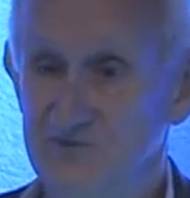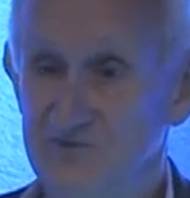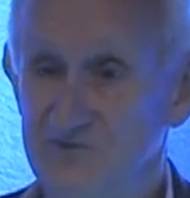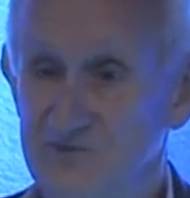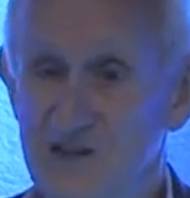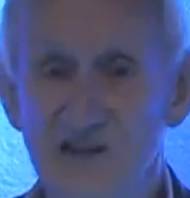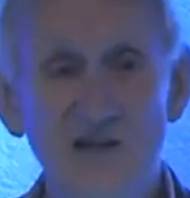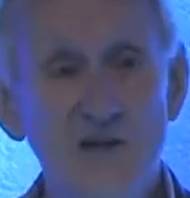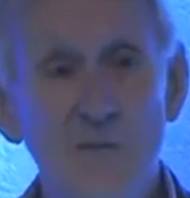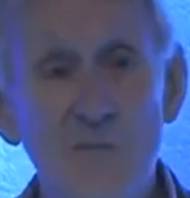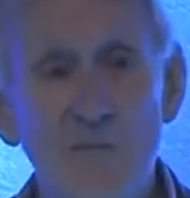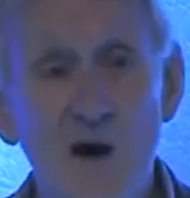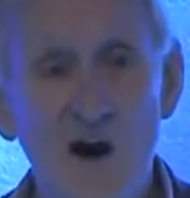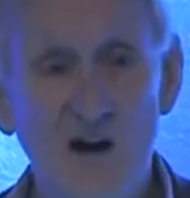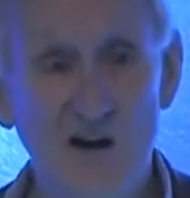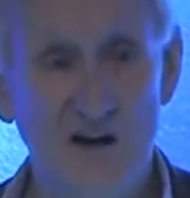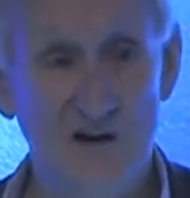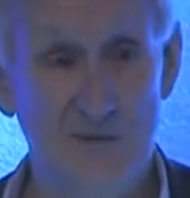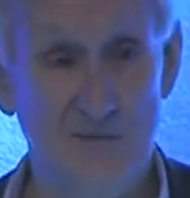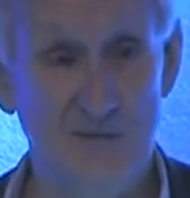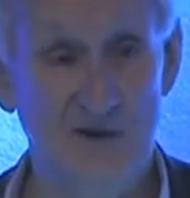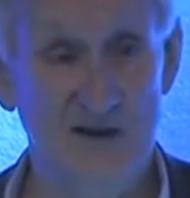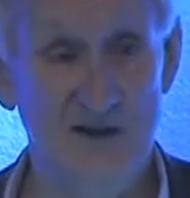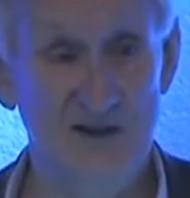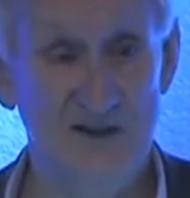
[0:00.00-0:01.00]
It's a
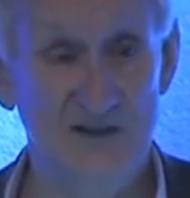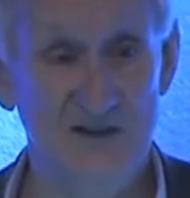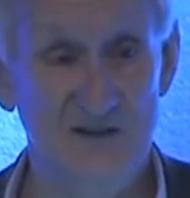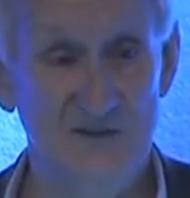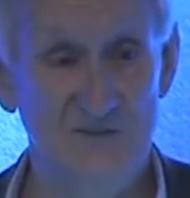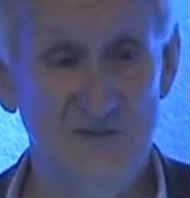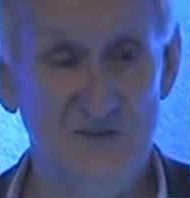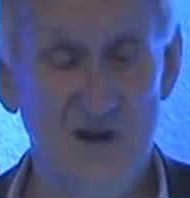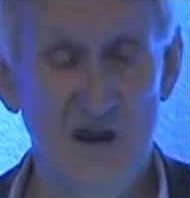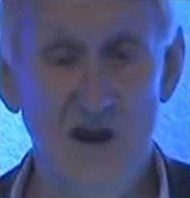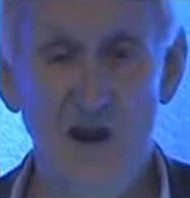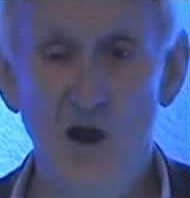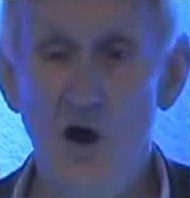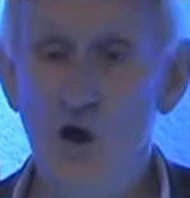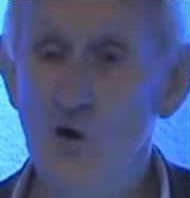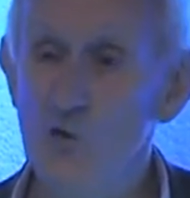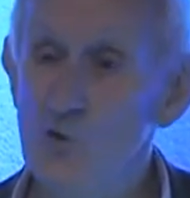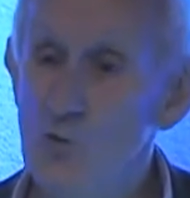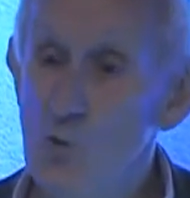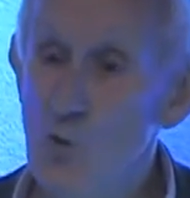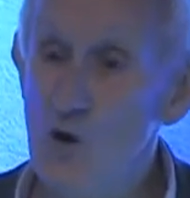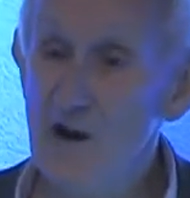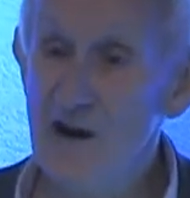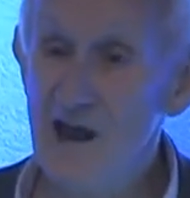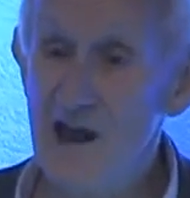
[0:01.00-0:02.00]
marketplace. On the
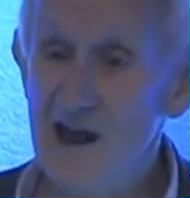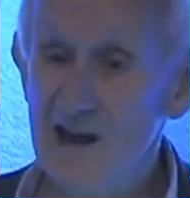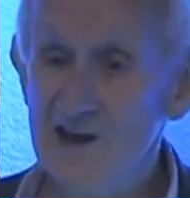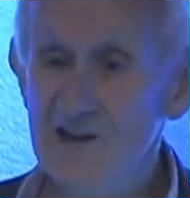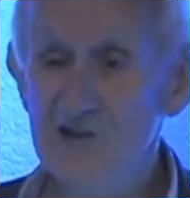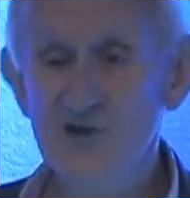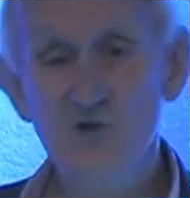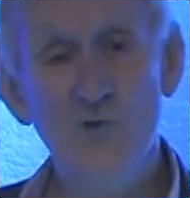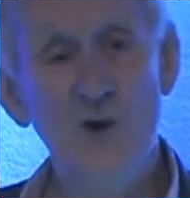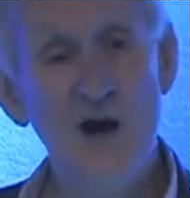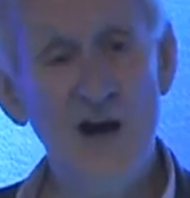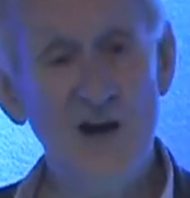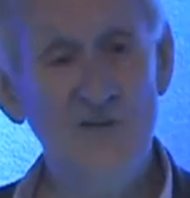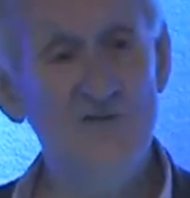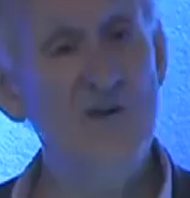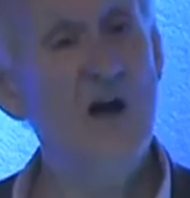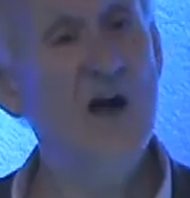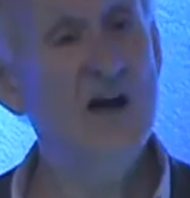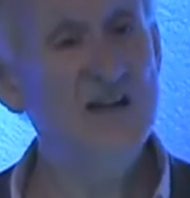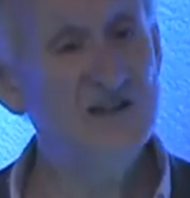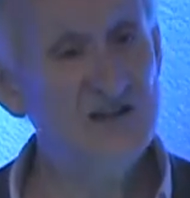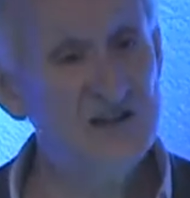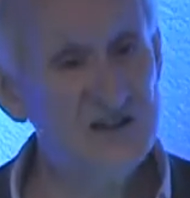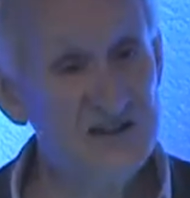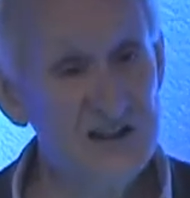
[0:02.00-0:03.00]
one hand, you have
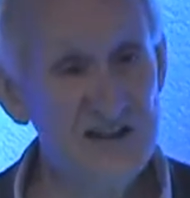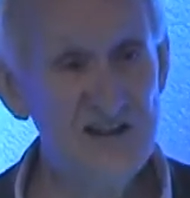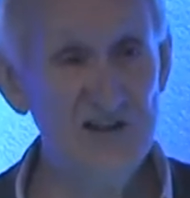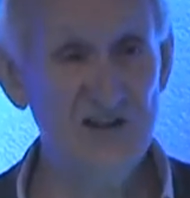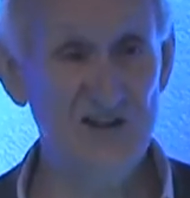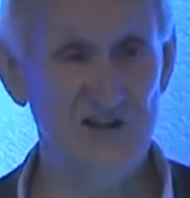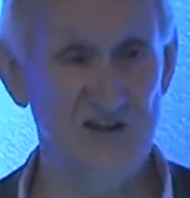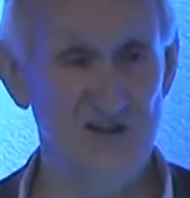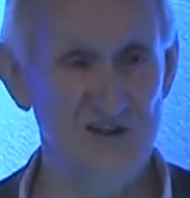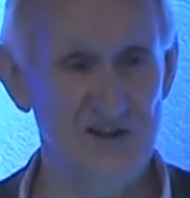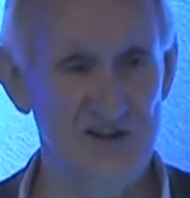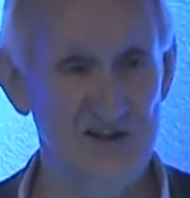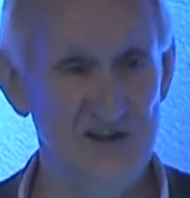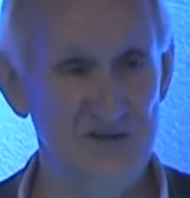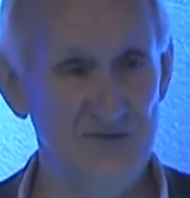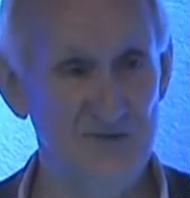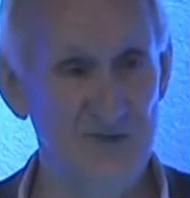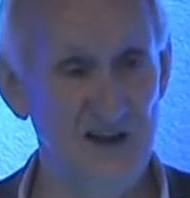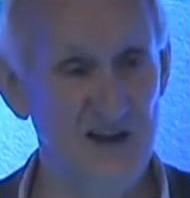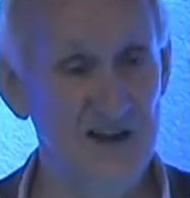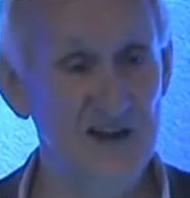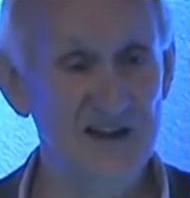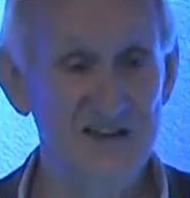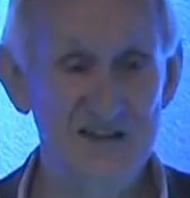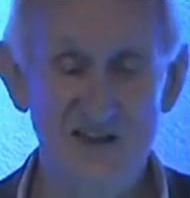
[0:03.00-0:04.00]
seekers,
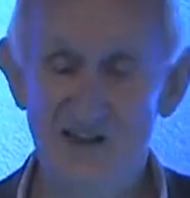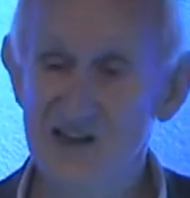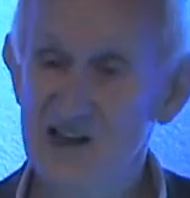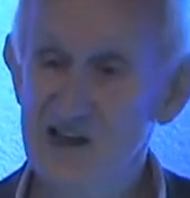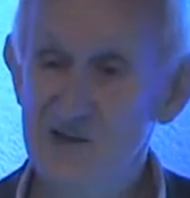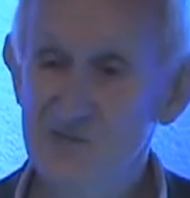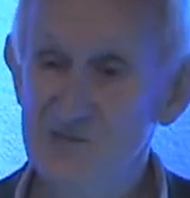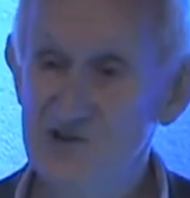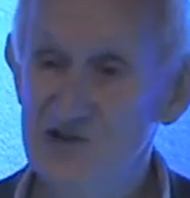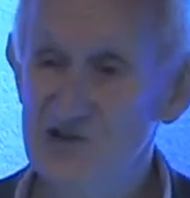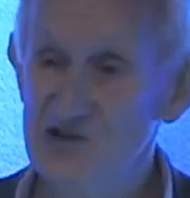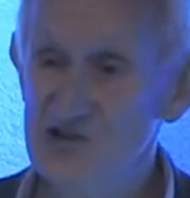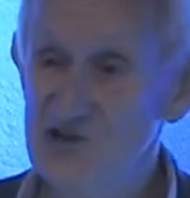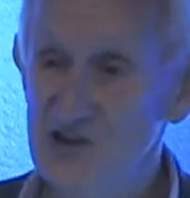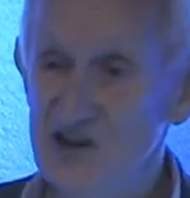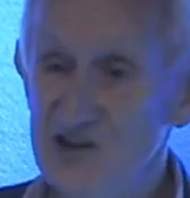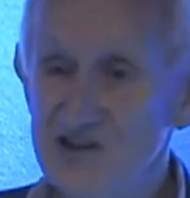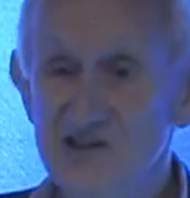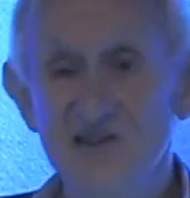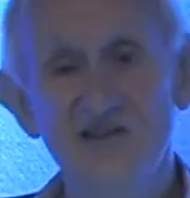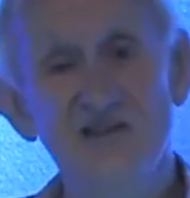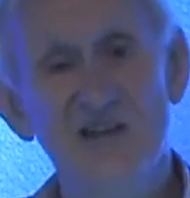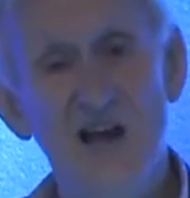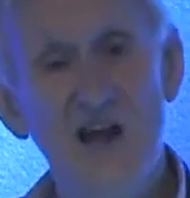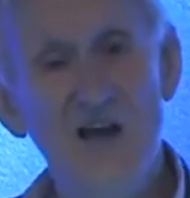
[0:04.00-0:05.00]
and as the name
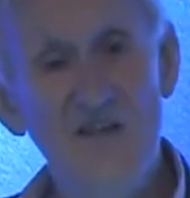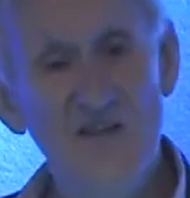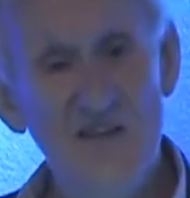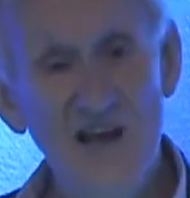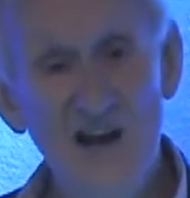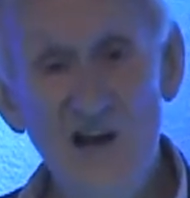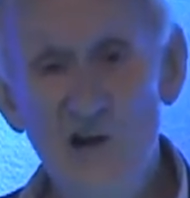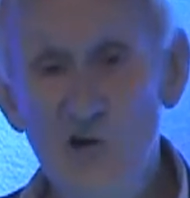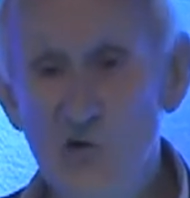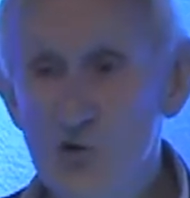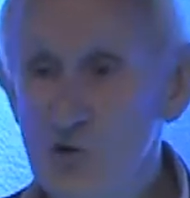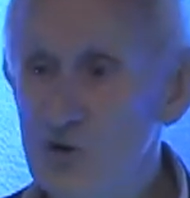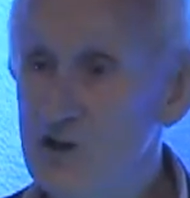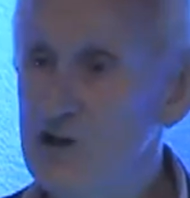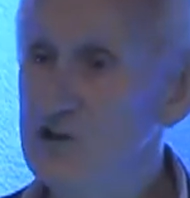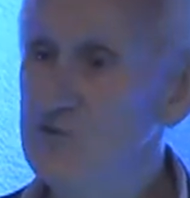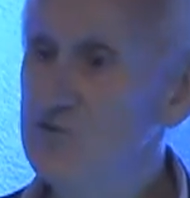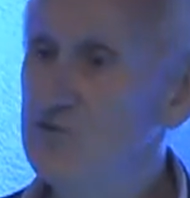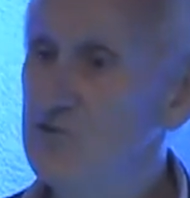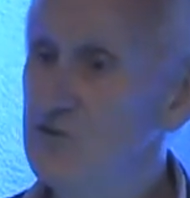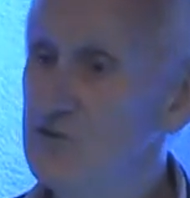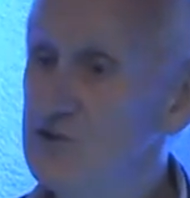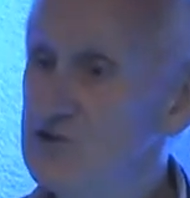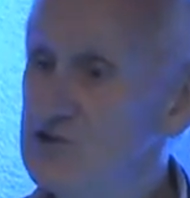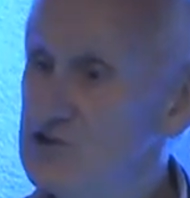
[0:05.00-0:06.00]
suggests, they're looking
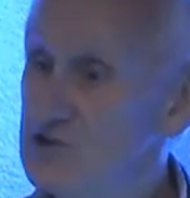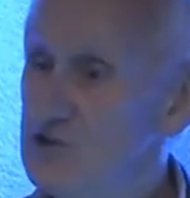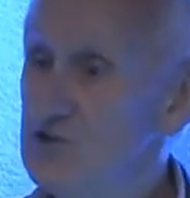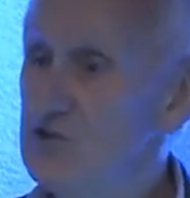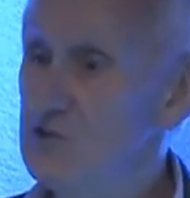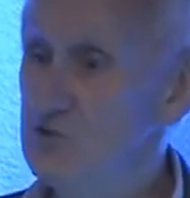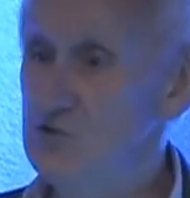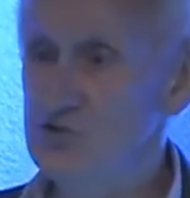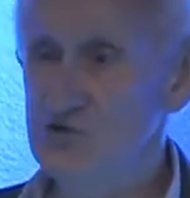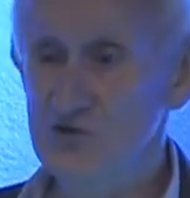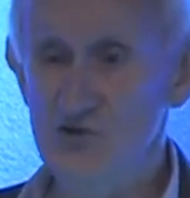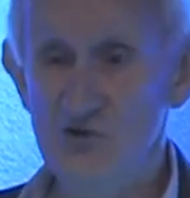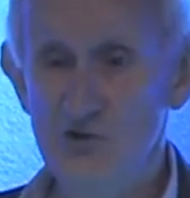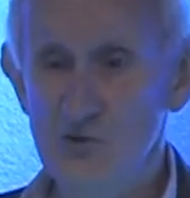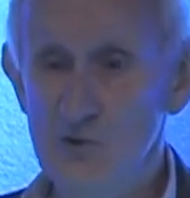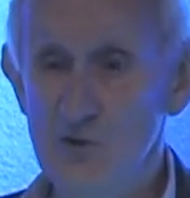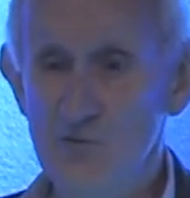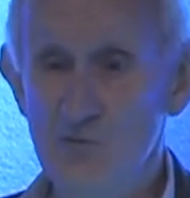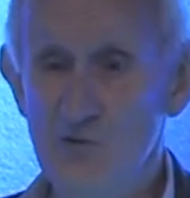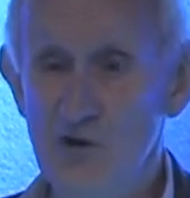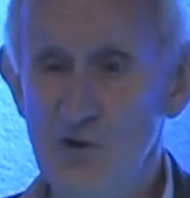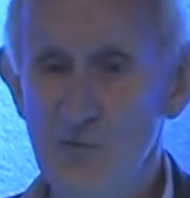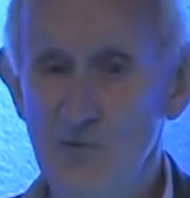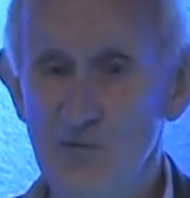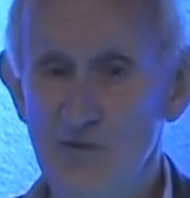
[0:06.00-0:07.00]
for a solution to a
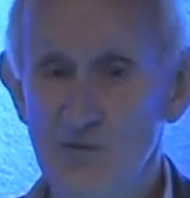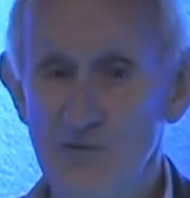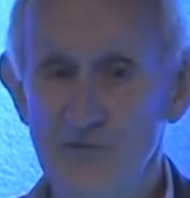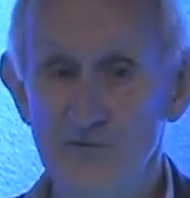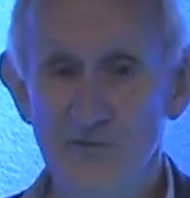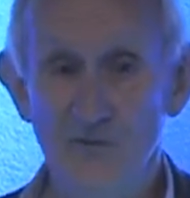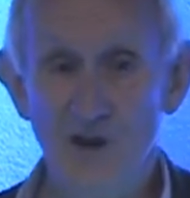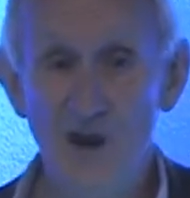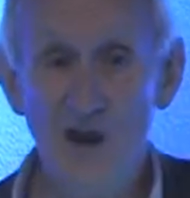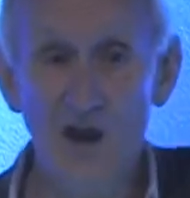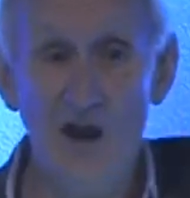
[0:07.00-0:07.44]
problem.